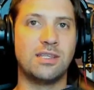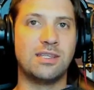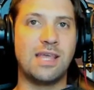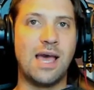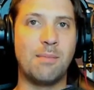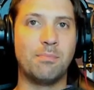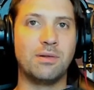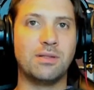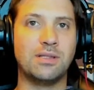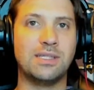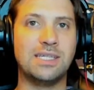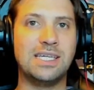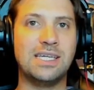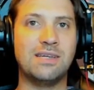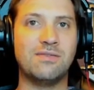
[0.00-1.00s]
that
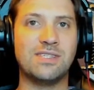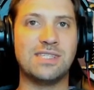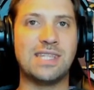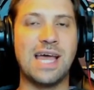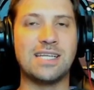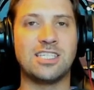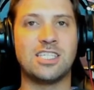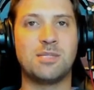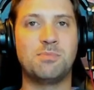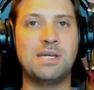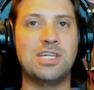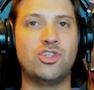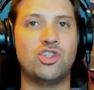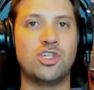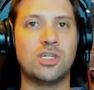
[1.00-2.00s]
believes that
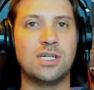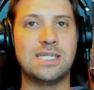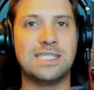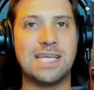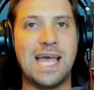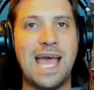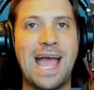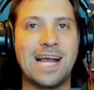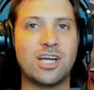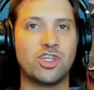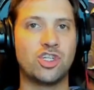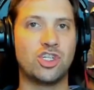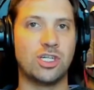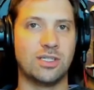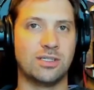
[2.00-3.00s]
speech is
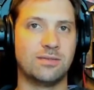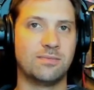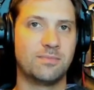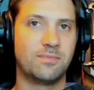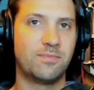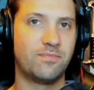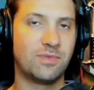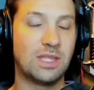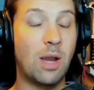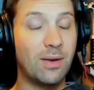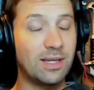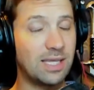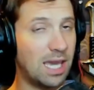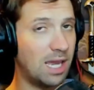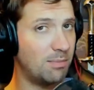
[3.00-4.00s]
action. Now,
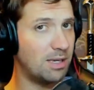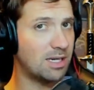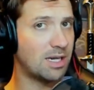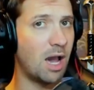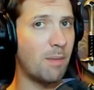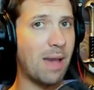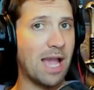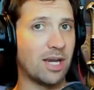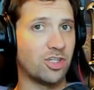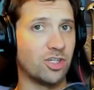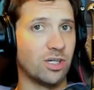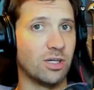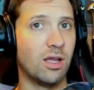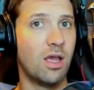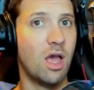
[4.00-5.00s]
it can become
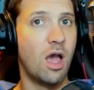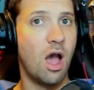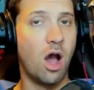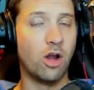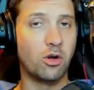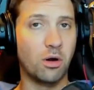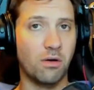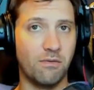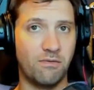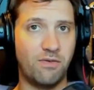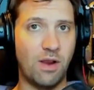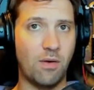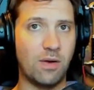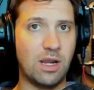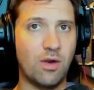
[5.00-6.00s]
action under
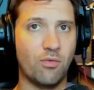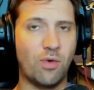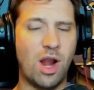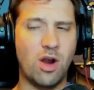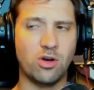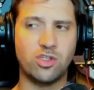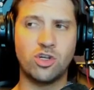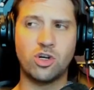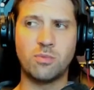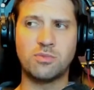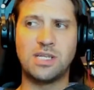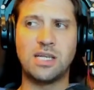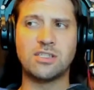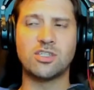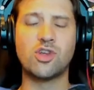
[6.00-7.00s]
very rare
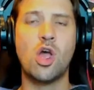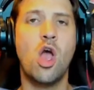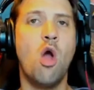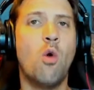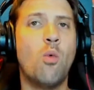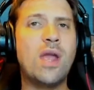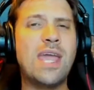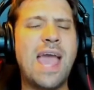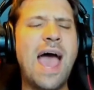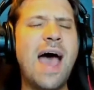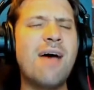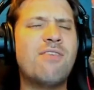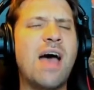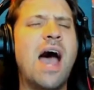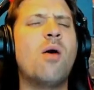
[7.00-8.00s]
circumstances. We
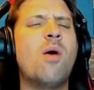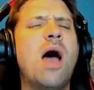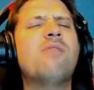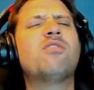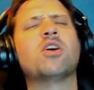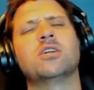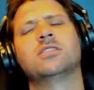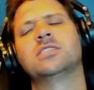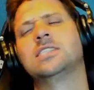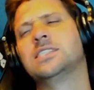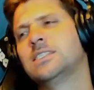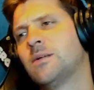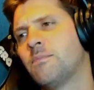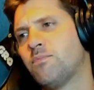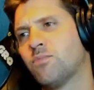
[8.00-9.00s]
have, however,
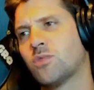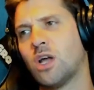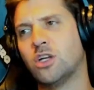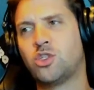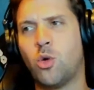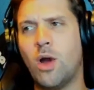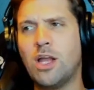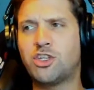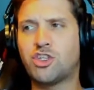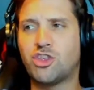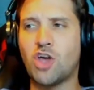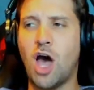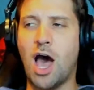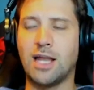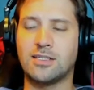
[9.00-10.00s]
a Twitch
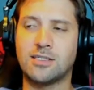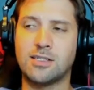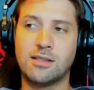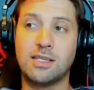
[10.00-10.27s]
thought.